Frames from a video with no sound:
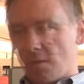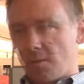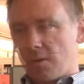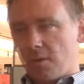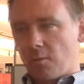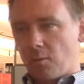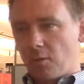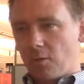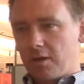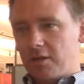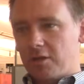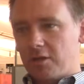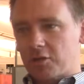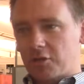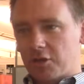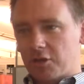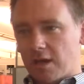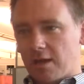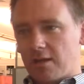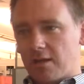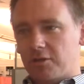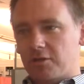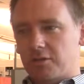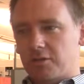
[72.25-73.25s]
One of the
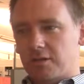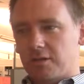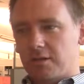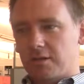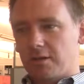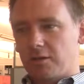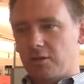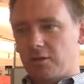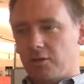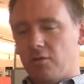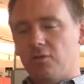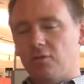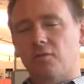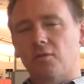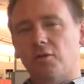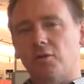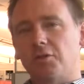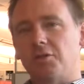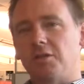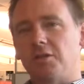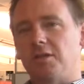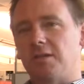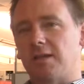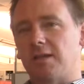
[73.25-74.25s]
challenges I think the
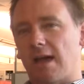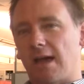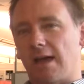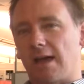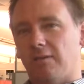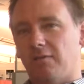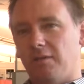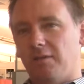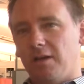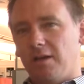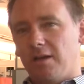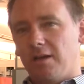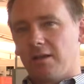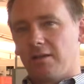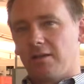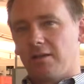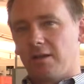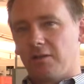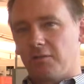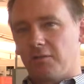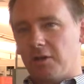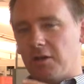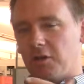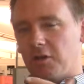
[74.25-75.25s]
universities have, that
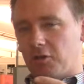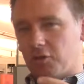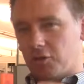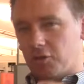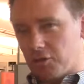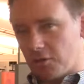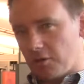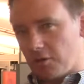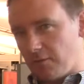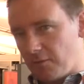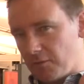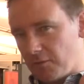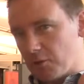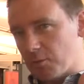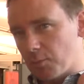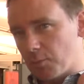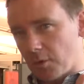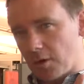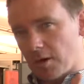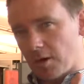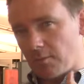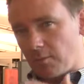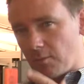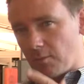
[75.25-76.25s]
if they could solve this
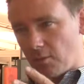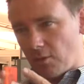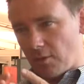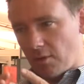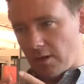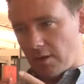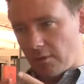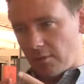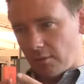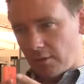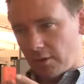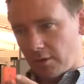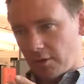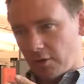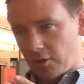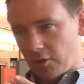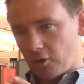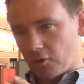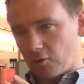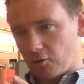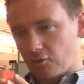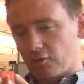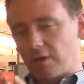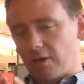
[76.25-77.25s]
problem, they
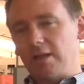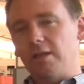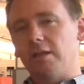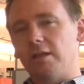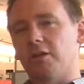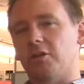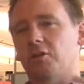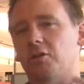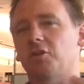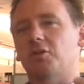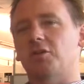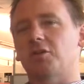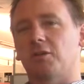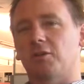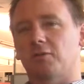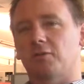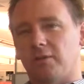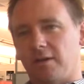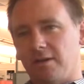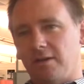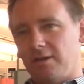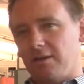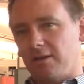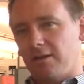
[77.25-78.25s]
would greatly
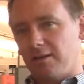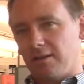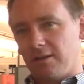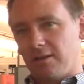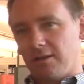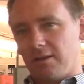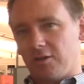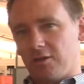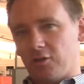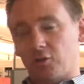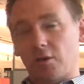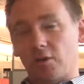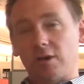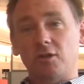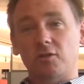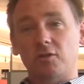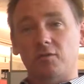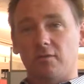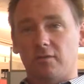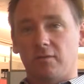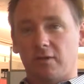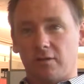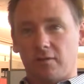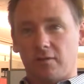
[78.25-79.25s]
accelerate the
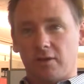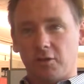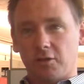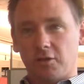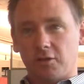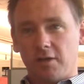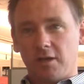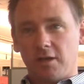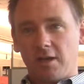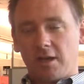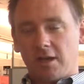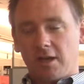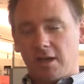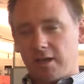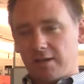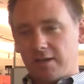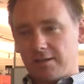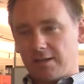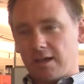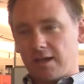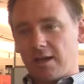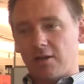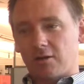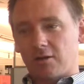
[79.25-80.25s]
transfer of innovation, and is
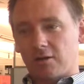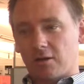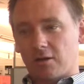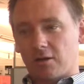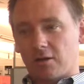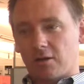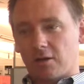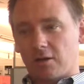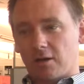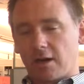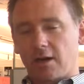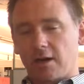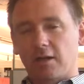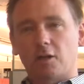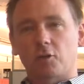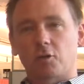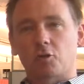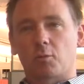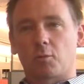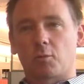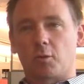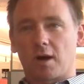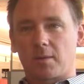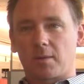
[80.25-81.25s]
that their
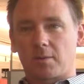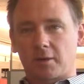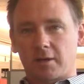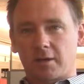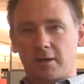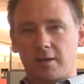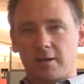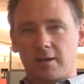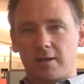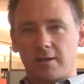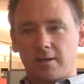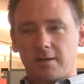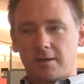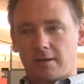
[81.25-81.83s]
intellectual property